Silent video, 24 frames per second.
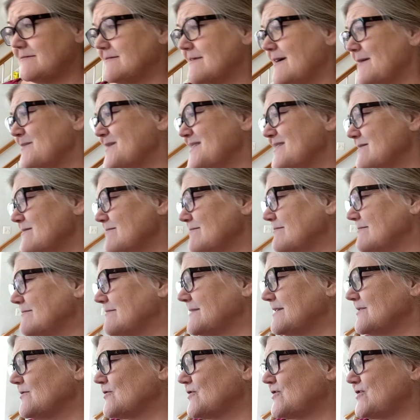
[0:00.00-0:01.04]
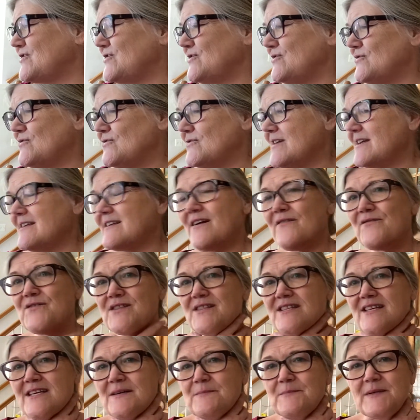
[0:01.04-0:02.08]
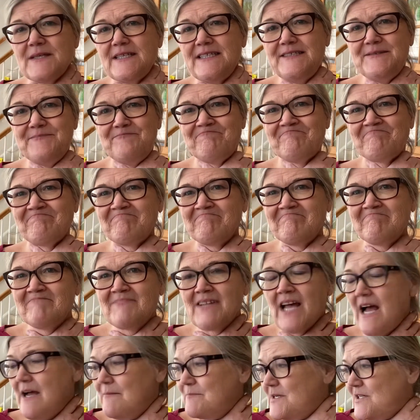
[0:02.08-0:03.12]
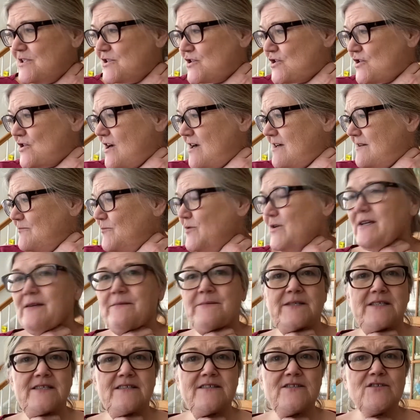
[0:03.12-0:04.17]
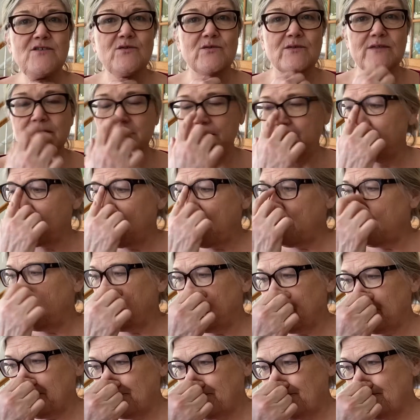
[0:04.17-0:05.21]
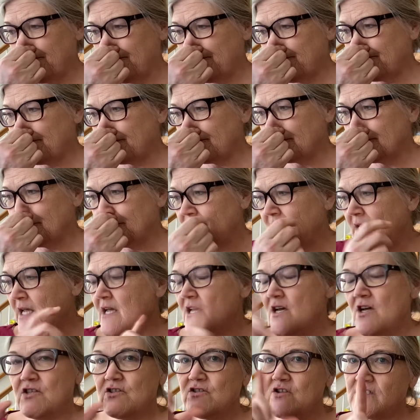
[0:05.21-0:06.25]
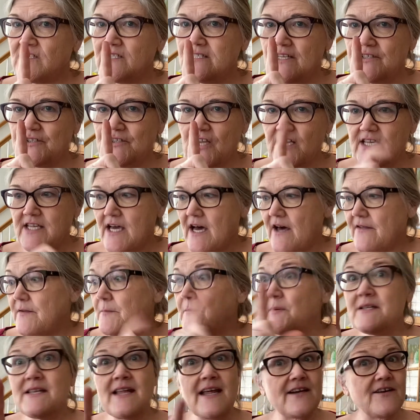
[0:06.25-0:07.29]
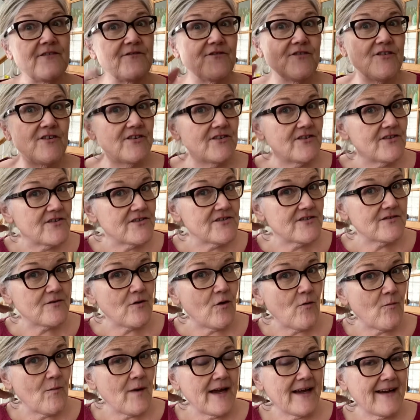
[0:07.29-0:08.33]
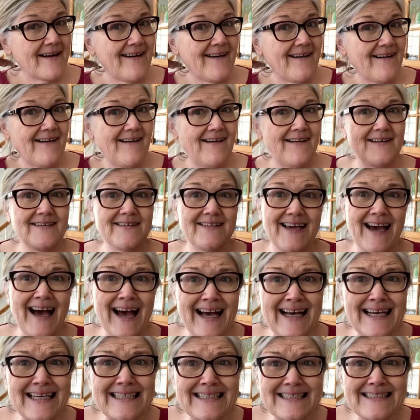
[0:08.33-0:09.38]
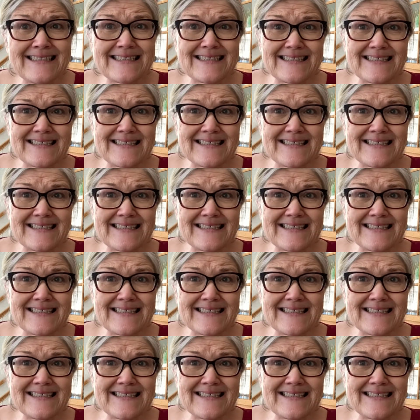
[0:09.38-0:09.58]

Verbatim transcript: I mean, they're cute and everything, but I'm not sure how what I'm gonna do with them. Um tres leche, yeah. The banana fritters. Oh my God, yes.